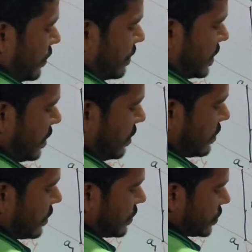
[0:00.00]
will be the
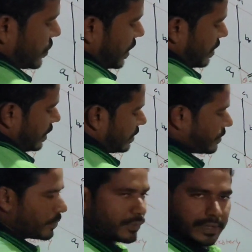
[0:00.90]
strike line.
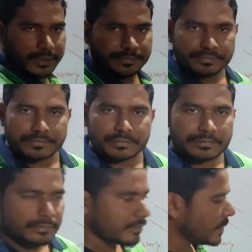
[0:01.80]
Okay,
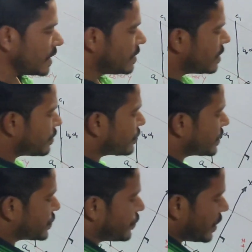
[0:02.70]
then
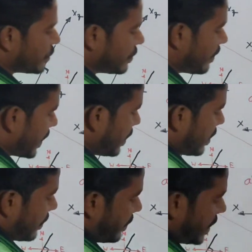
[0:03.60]
afterwards we have to
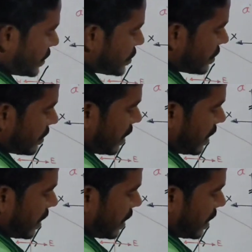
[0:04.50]
measure